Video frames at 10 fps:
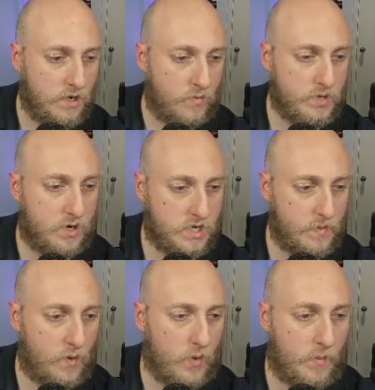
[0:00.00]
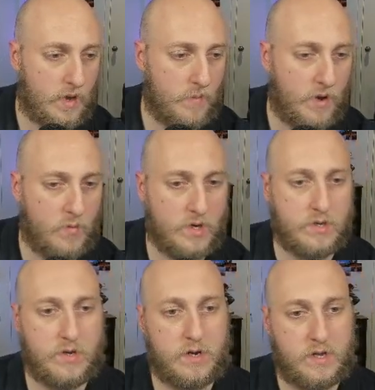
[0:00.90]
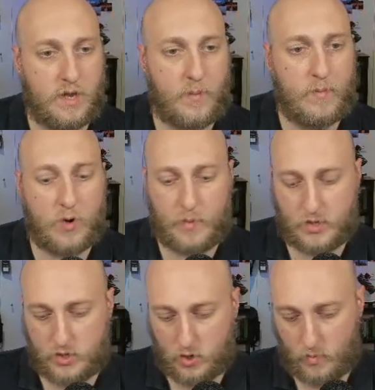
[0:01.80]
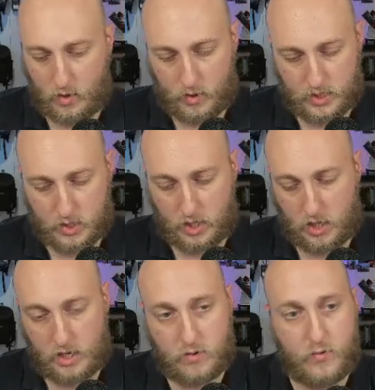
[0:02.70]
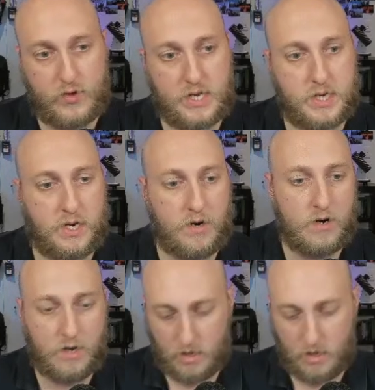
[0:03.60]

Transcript: We talked about WebAmp. I wanted to talk a little bit more about the terminal, because there's a lot of cool things in here.